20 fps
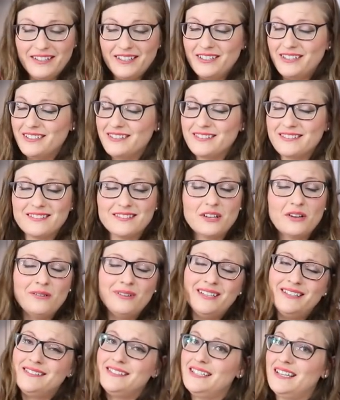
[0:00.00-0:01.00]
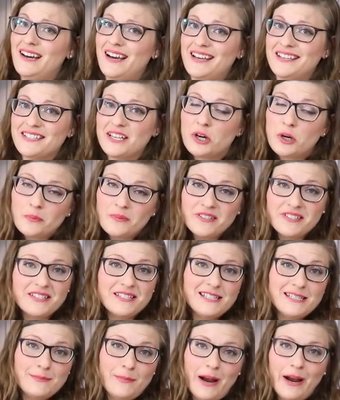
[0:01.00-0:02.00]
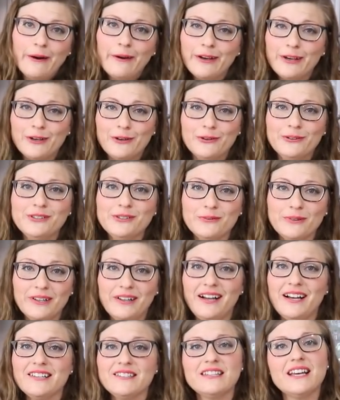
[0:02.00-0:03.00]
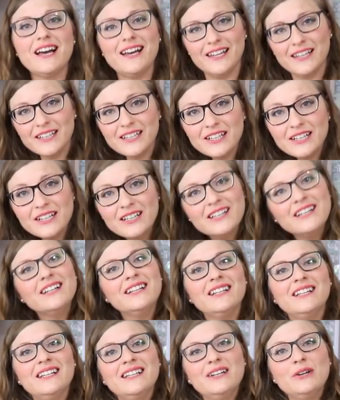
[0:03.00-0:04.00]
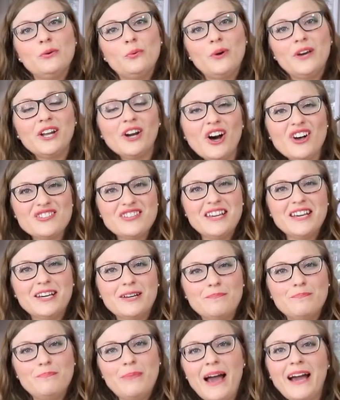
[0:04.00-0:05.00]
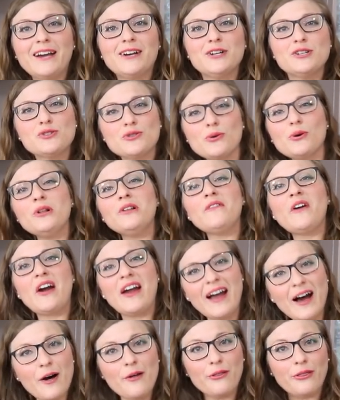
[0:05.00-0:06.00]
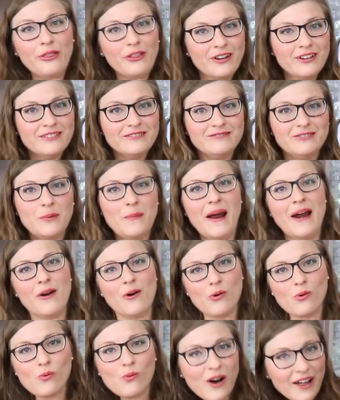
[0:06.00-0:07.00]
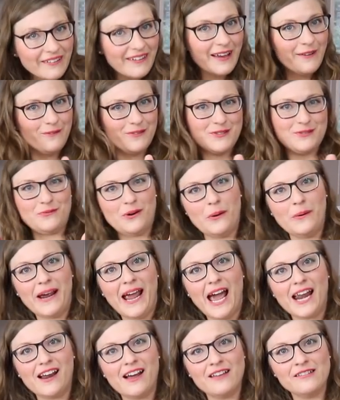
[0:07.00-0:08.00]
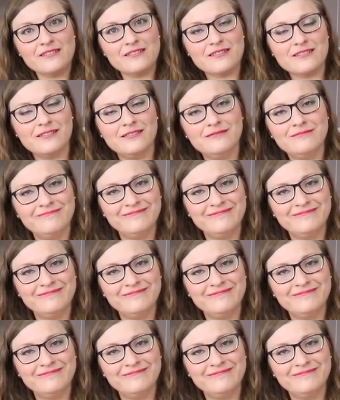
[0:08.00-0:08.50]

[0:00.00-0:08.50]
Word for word: It's so easy, guys. I hope this is inspiring you to realize that we can all take back control of our health, no matter what life is throwing at us.